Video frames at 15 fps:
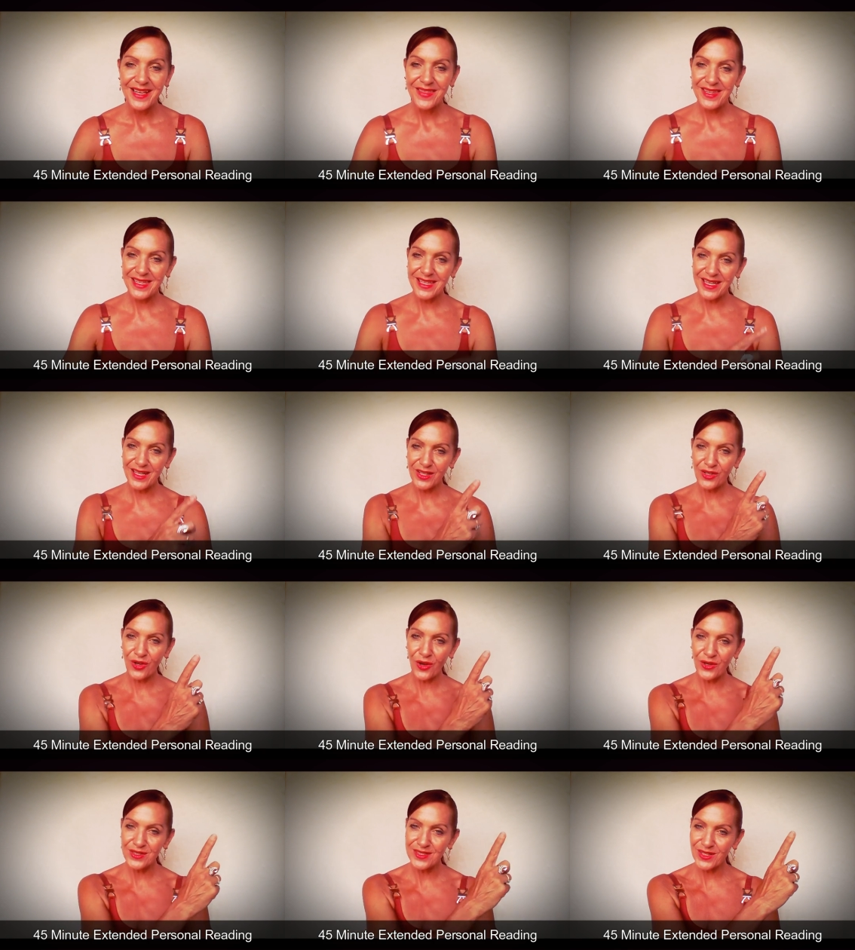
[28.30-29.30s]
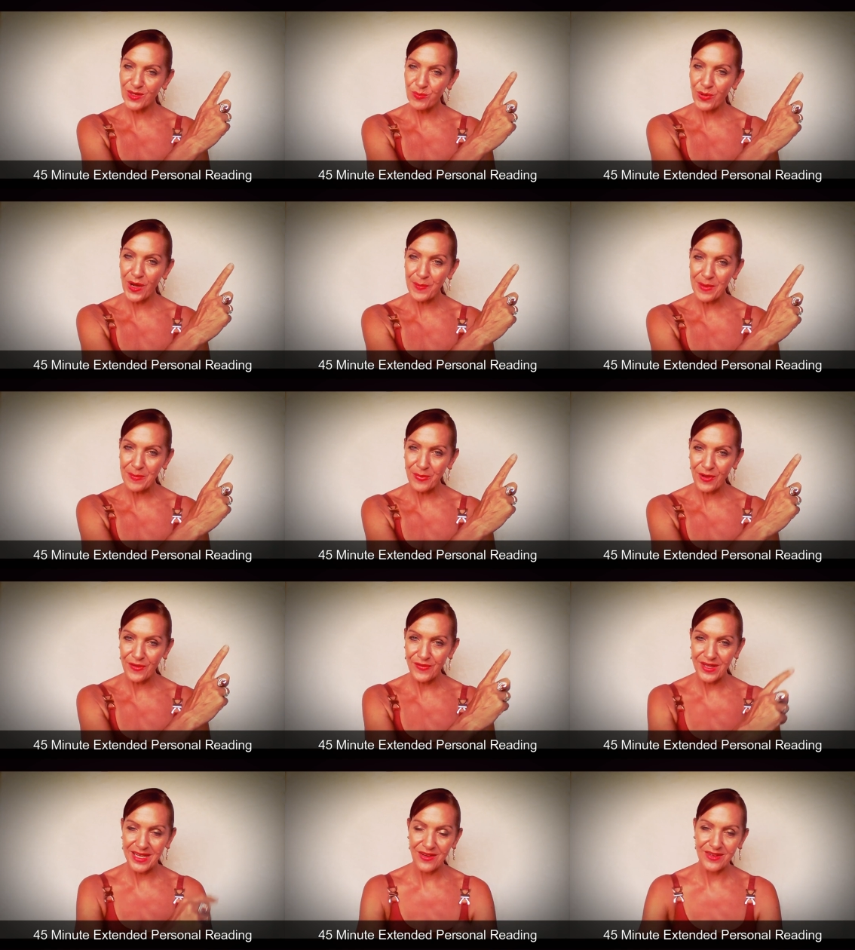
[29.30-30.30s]
The uh, code's going to pop up
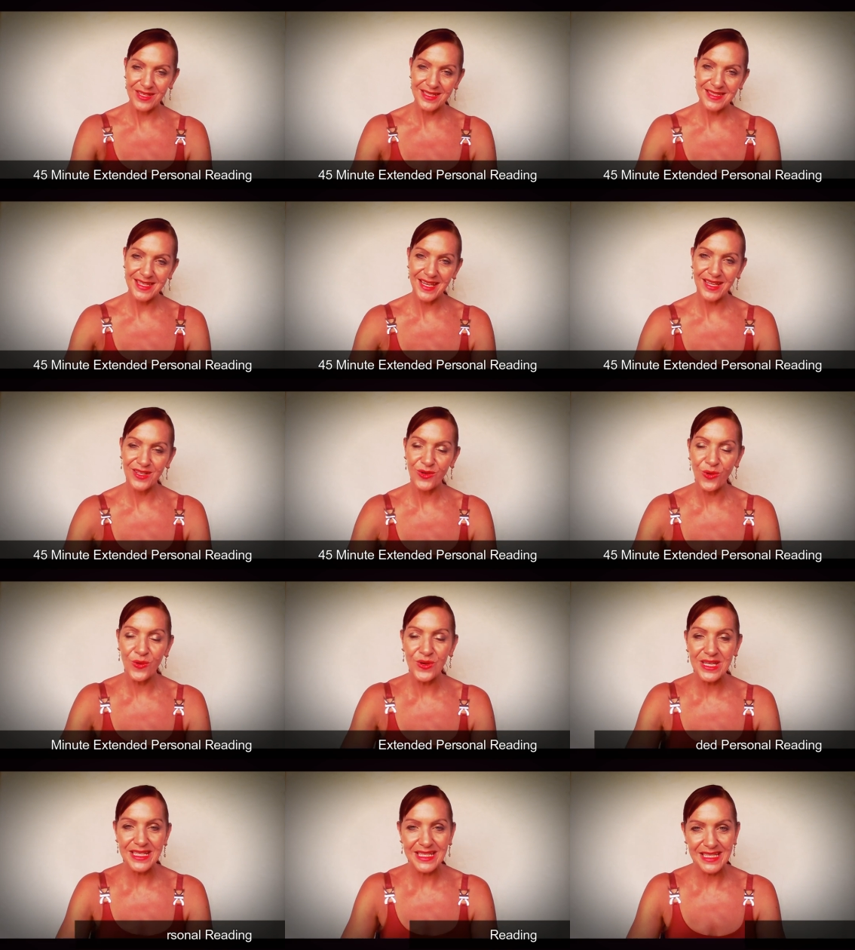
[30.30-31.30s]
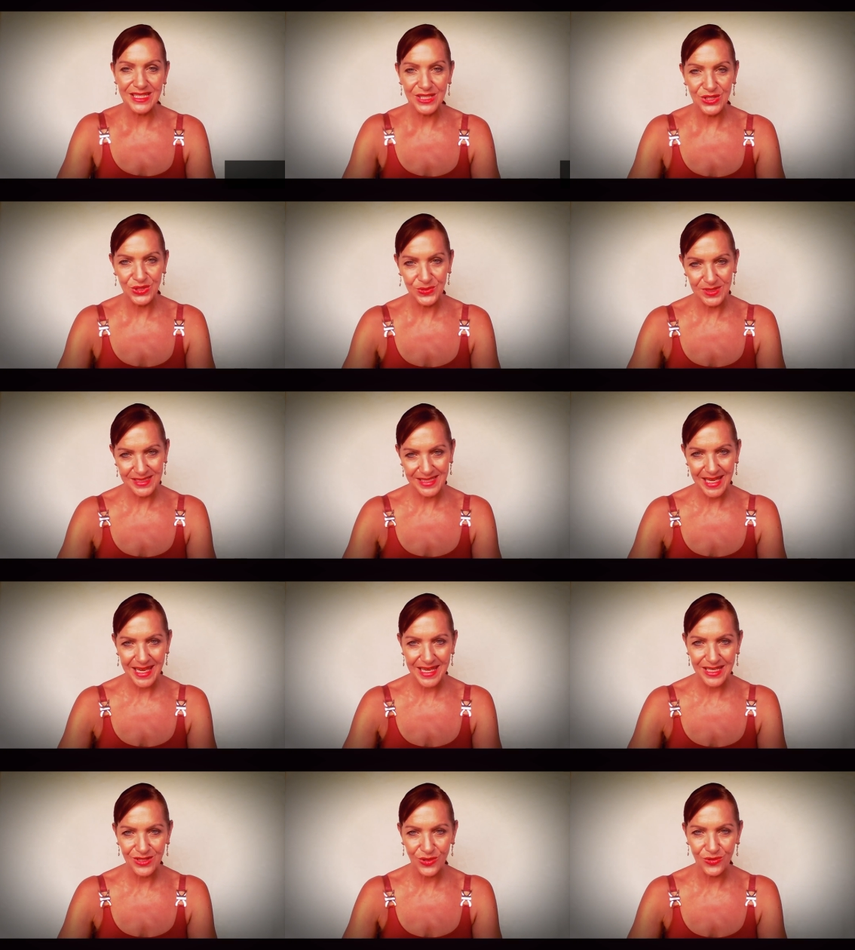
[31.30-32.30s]
over here in a second. All you need to do is
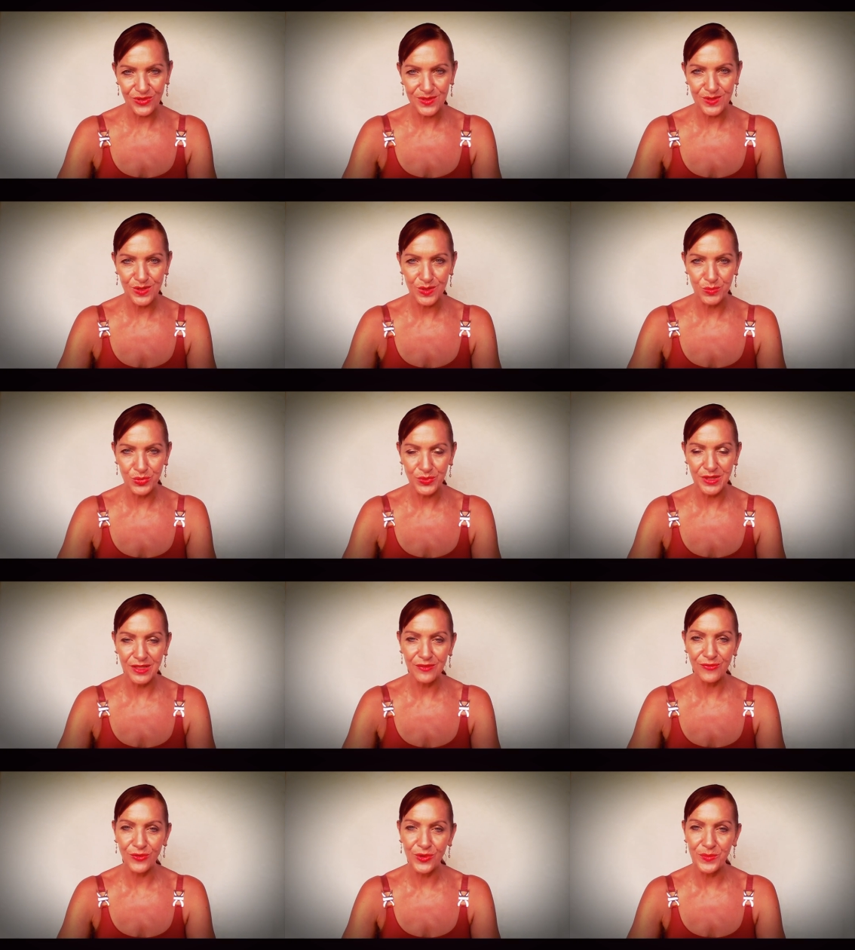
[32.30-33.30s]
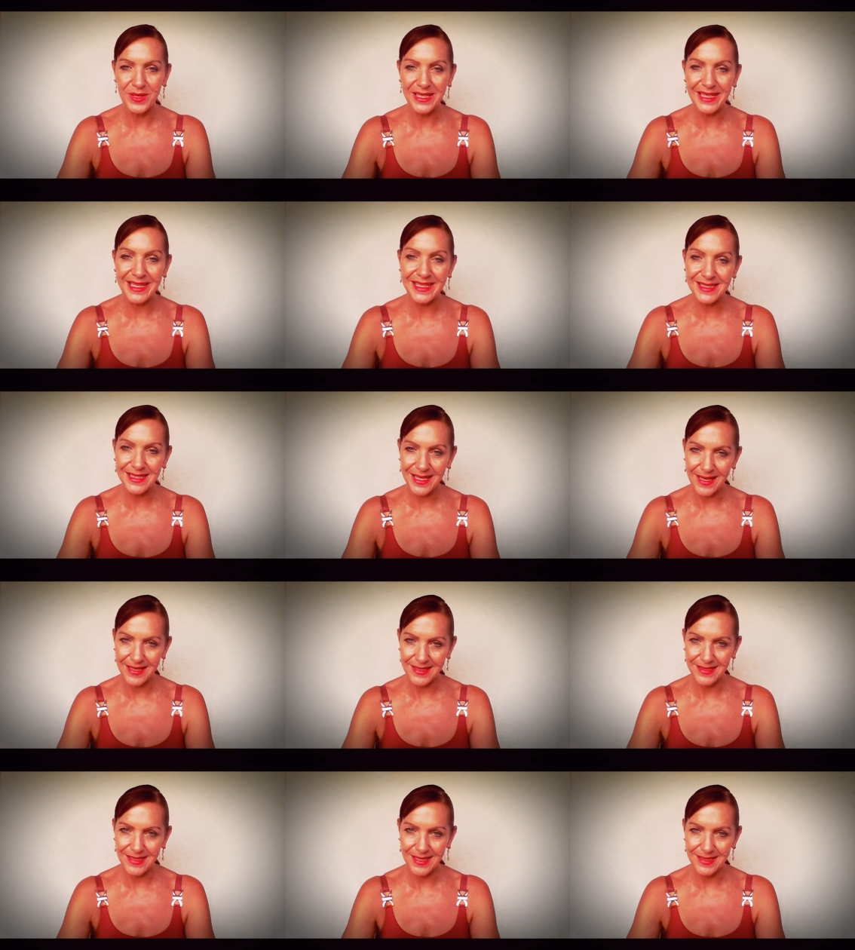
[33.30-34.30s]
take it across to the booking form. It is
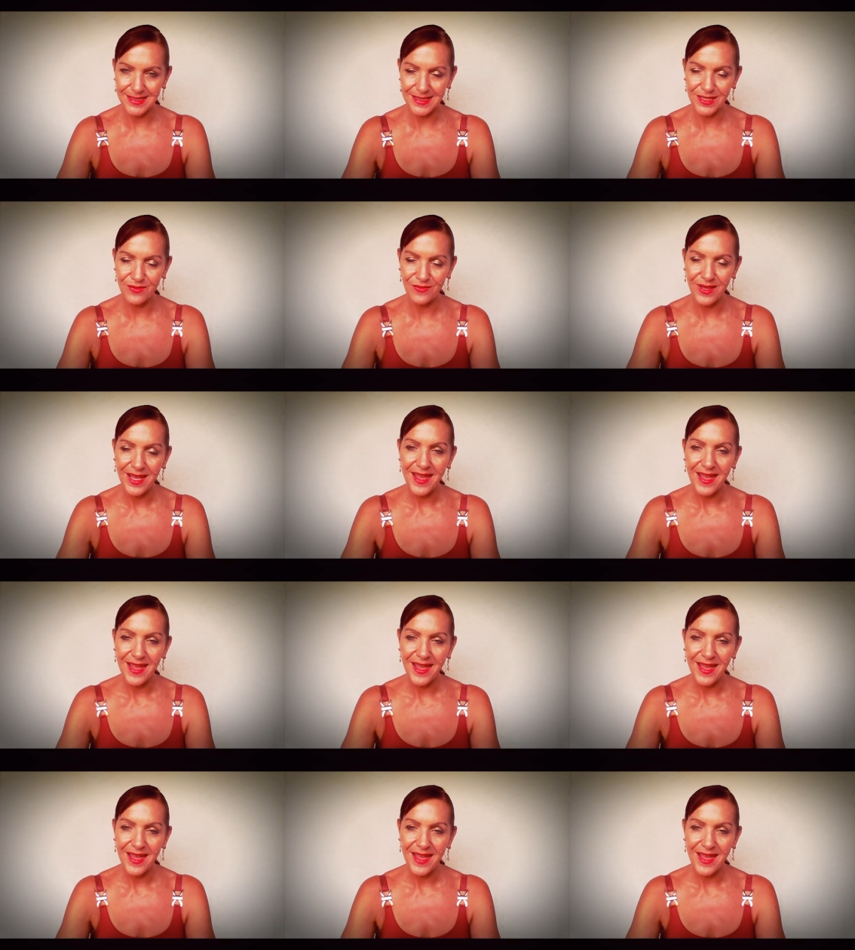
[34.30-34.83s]
case sensitive.